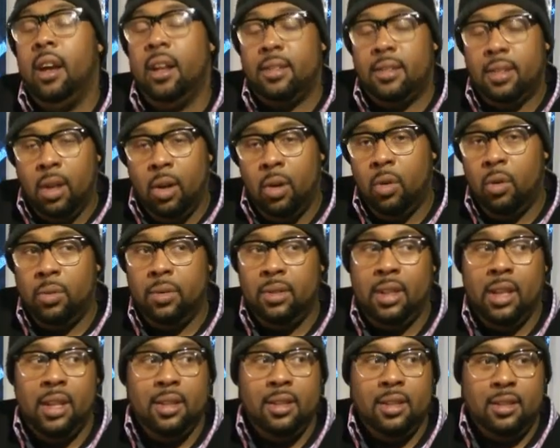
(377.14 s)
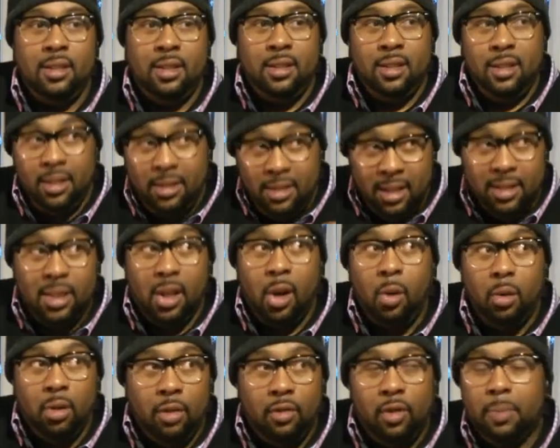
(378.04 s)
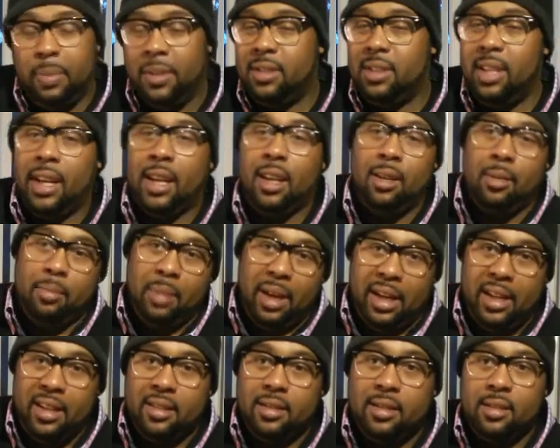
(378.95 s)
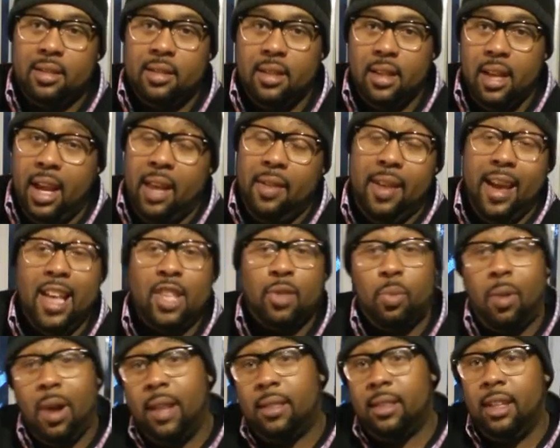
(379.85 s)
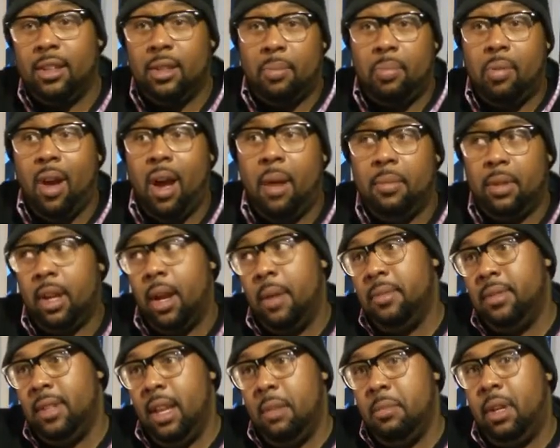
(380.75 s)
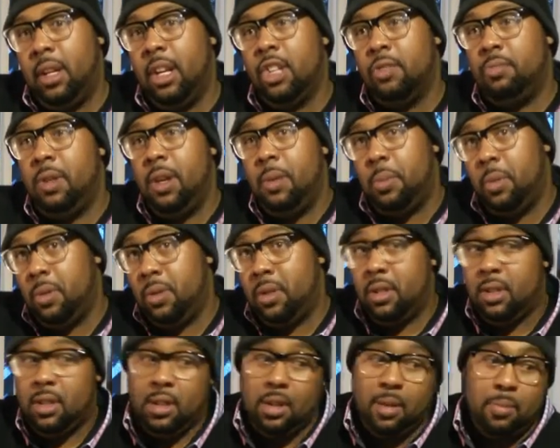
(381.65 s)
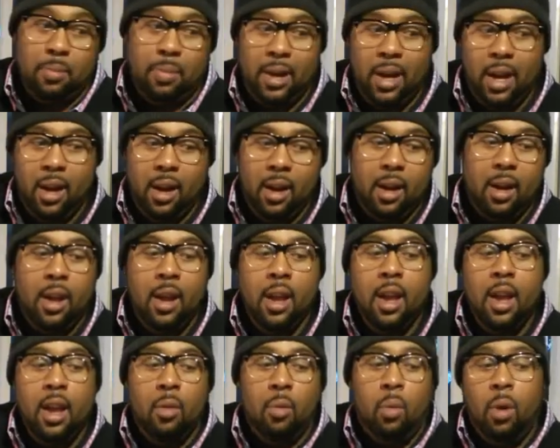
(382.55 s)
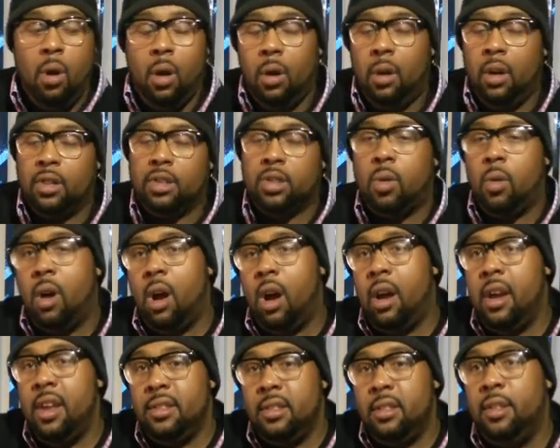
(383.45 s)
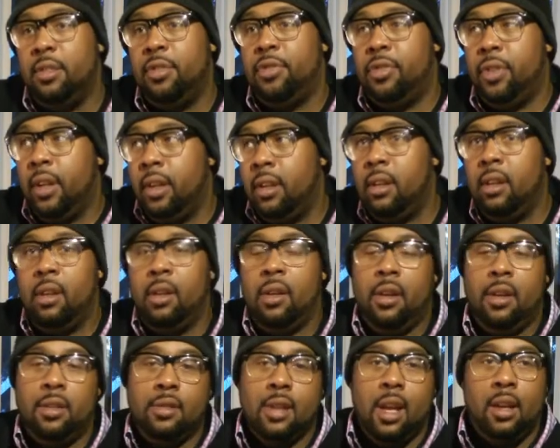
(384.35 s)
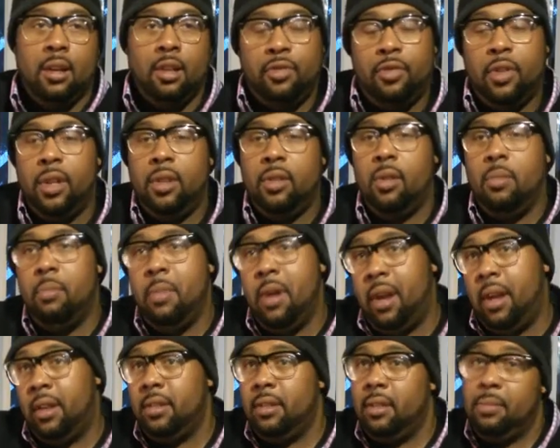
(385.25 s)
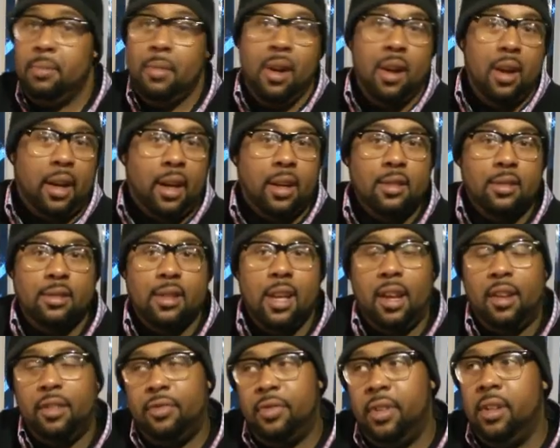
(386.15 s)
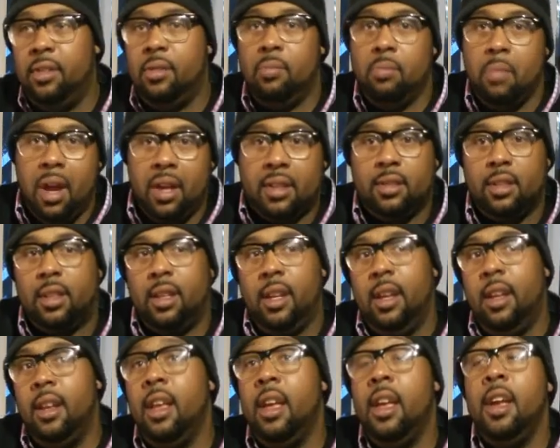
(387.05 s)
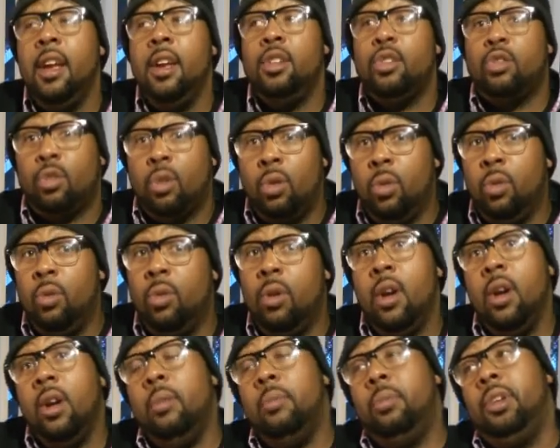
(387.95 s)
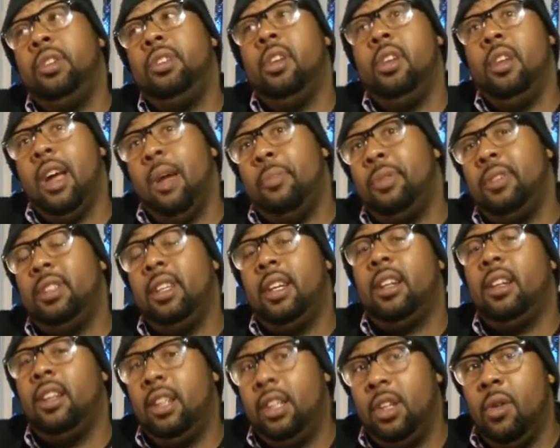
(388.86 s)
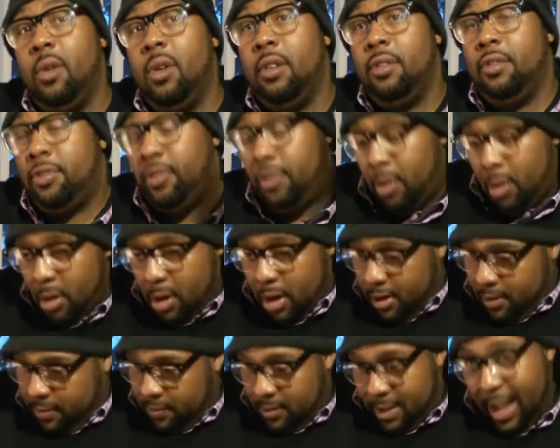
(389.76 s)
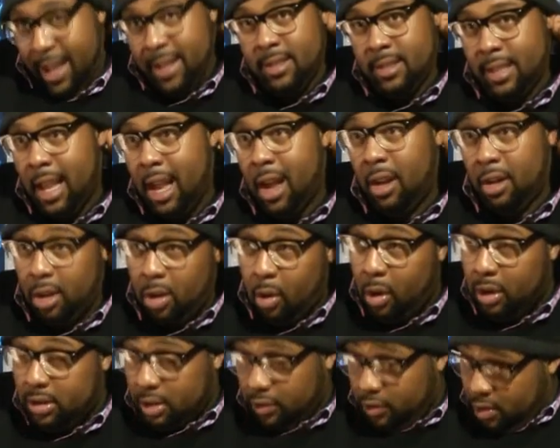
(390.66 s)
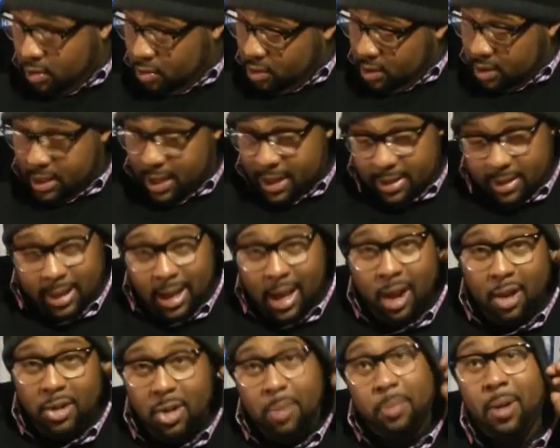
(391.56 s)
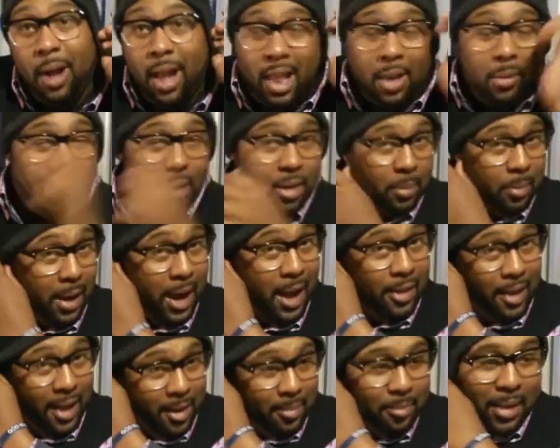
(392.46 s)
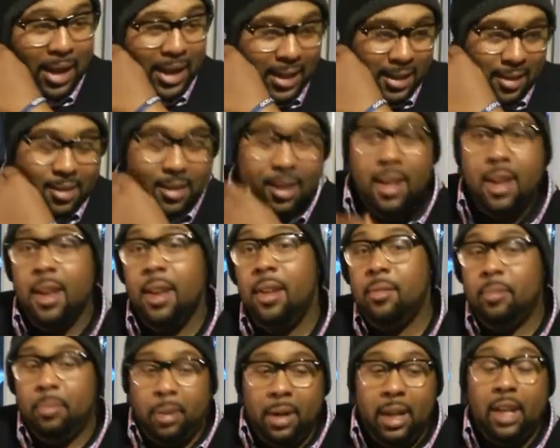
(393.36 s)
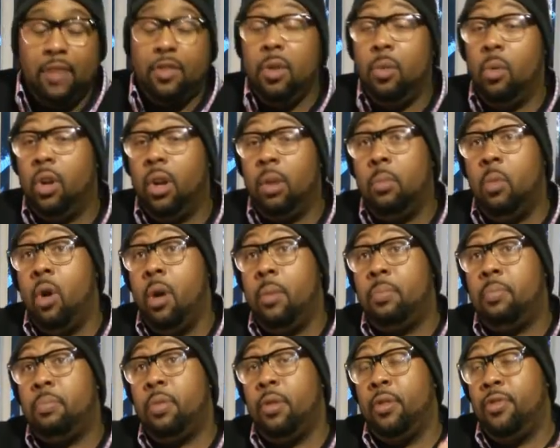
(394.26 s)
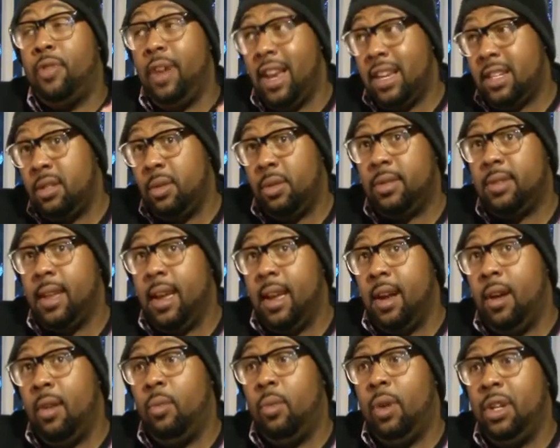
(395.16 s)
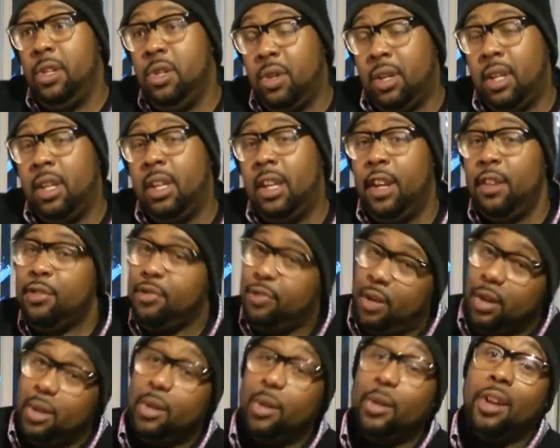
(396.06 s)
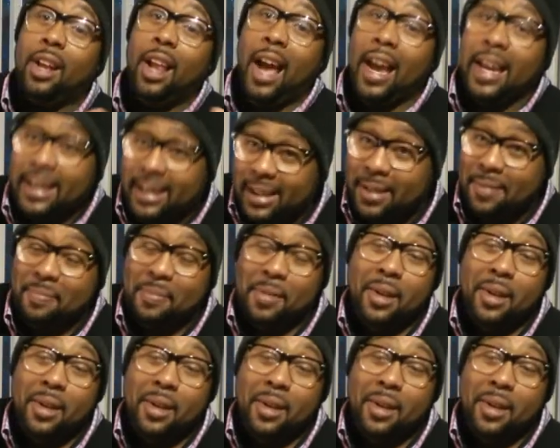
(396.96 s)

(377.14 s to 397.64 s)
tone than the tone of a particular bass. And that's where I think the problem comes in, because people compare, well, a Squire isn't a Fender, it's not a Fender American, it's not a Fender Mexican. True, but you're not particularly going for that sound. Of course, if you want that sound, you probably want to buy that bass. But if you want a more professional sound where you can get Fender-like